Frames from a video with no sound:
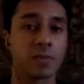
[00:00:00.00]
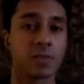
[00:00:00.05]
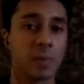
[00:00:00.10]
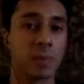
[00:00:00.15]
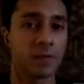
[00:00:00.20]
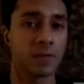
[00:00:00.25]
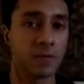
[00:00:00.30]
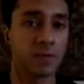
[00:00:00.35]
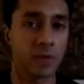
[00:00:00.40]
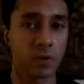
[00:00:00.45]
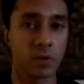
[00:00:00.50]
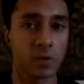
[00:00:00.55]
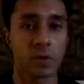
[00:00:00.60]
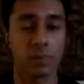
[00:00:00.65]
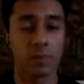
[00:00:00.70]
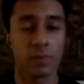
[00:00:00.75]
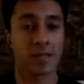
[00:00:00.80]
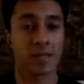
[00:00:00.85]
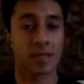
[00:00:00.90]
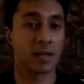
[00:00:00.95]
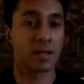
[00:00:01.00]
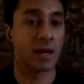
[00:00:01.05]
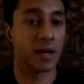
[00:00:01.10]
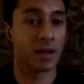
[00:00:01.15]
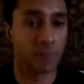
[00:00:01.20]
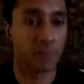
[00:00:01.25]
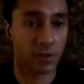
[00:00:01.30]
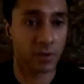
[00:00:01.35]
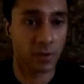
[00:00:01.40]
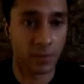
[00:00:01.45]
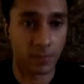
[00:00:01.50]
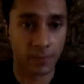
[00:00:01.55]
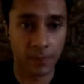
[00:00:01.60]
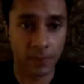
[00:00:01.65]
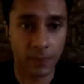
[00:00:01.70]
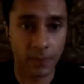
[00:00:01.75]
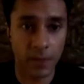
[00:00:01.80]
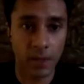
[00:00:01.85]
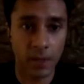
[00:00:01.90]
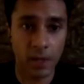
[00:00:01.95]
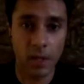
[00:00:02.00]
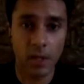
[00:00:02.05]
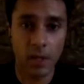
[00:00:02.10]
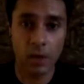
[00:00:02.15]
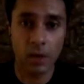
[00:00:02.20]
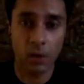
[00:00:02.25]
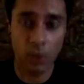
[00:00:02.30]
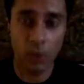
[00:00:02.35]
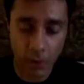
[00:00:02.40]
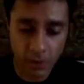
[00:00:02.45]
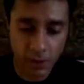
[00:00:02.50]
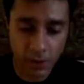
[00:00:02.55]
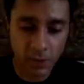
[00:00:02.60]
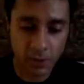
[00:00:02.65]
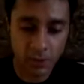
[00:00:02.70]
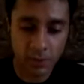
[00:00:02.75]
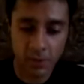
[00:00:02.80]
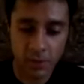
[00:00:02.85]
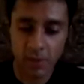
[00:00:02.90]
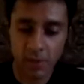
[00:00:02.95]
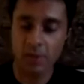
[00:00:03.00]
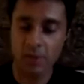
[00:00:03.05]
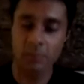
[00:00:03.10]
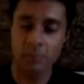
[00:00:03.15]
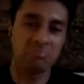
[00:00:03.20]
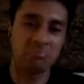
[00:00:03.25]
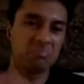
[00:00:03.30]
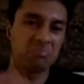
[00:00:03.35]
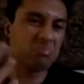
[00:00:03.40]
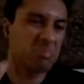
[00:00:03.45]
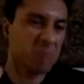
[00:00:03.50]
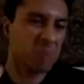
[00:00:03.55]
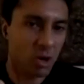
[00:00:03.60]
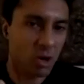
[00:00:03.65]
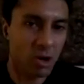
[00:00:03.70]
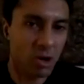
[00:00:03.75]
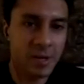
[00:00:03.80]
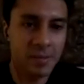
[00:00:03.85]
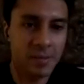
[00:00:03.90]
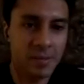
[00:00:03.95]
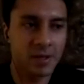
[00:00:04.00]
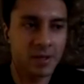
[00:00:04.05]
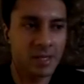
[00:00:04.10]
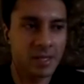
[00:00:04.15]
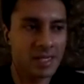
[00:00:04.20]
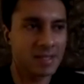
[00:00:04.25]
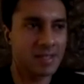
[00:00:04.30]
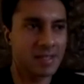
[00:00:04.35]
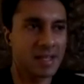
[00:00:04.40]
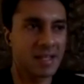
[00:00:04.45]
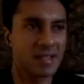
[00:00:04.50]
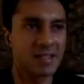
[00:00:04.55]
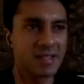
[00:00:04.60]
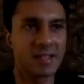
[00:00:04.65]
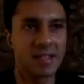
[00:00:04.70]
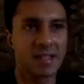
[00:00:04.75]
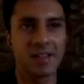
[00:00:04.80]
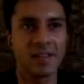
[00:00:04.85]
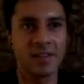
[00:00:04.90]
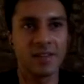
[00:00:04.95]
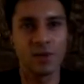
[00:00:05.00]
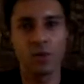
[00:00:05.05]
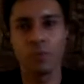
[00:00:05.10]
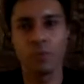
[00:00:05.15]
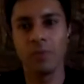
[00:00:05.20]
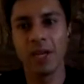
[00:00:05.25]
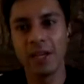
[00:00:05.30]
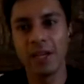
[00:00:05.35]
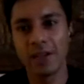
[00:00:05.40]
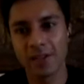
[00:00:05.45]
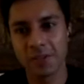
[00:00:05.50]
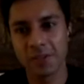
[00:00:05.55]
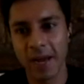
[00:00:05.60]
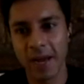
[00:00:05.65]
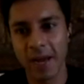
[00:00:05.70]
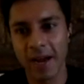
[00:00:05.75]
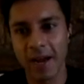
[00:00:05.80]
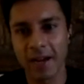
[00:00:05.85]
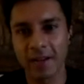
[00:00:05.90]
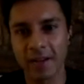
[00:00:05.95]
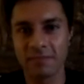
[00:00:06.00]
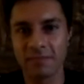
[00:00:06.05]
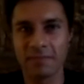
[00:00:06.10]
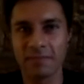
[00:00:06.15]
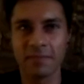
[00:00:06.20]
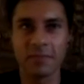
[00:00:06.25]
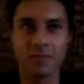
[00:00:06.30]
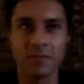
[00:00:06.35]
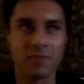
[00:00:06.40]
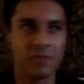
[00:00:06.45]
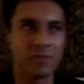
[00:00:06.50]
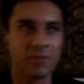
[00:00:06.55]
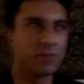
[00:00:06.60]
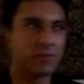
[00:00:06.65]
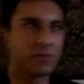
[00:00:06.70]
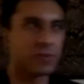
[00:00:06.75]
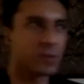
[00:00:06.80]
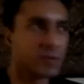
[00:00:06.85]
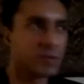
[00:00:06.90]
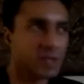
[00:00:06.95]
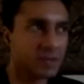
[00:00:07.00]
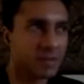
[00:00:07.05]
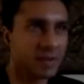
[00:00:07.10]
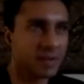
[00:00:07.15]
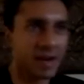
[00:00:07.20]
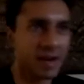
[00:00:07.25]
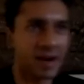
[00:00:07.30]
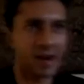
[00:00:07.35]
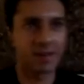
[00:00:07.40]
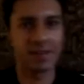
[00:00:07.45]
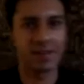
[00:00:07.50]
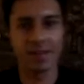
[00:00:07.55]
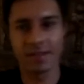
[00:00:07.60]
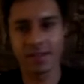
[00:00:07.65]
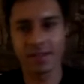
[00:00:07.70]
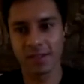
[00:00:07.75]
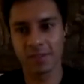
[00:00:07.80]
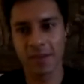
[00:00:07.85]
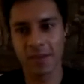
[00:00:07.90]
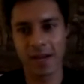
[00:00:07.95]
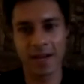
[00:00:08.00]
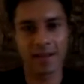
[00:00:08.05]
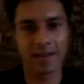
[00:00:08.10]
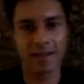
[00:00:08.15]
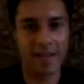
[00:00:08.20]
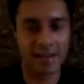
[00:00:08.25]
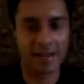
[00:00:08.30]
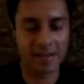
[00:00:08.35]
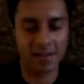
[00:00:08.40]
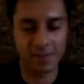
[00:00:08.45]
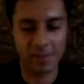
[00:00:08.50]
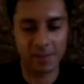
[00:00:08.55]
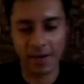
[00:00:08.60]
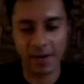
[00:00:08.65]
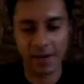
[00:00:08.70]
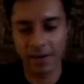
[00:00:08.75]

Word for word: bet for you, the best diet for you. Also, a lot of people these days say, you know, meat is bad, fruits are bad, this is bad, that is bad